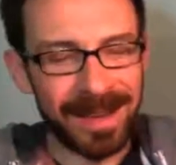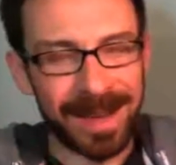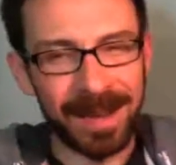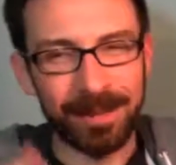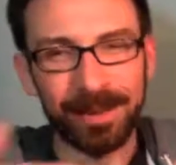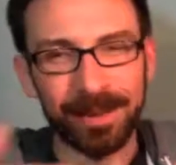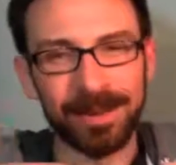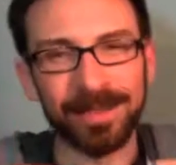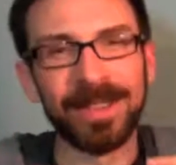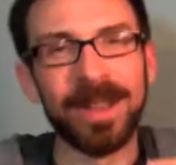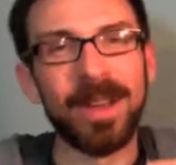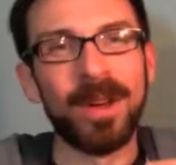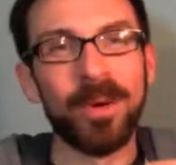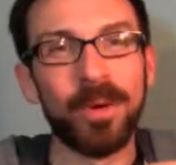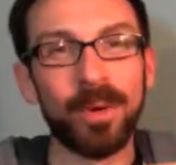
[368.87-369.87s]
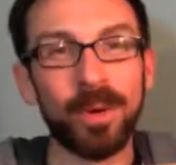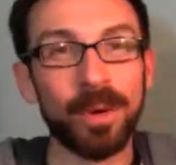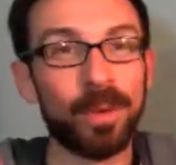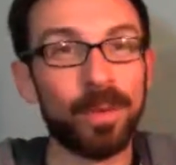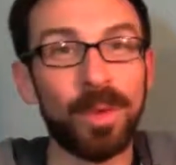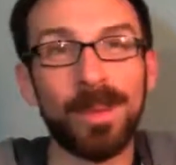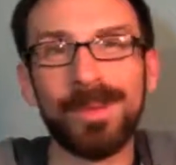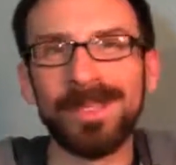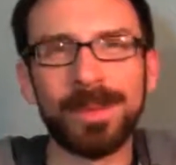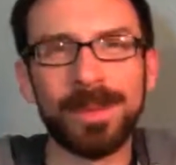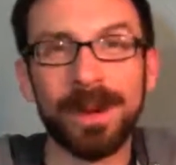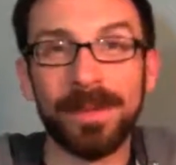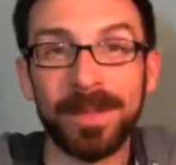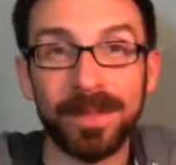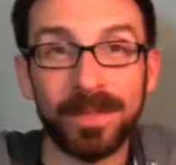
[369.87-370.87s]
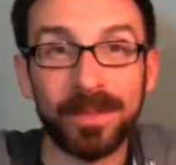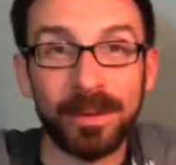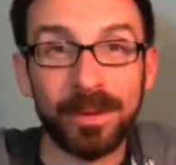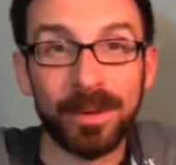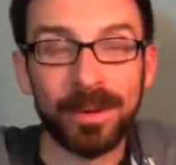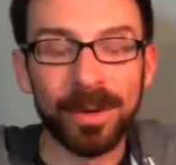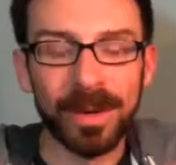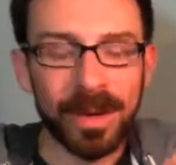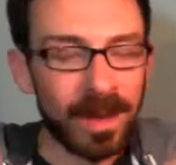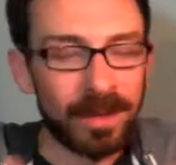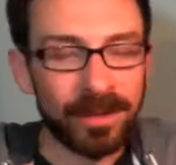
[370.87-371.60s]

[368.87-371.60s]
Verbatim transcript: neighbors, or one was above a store,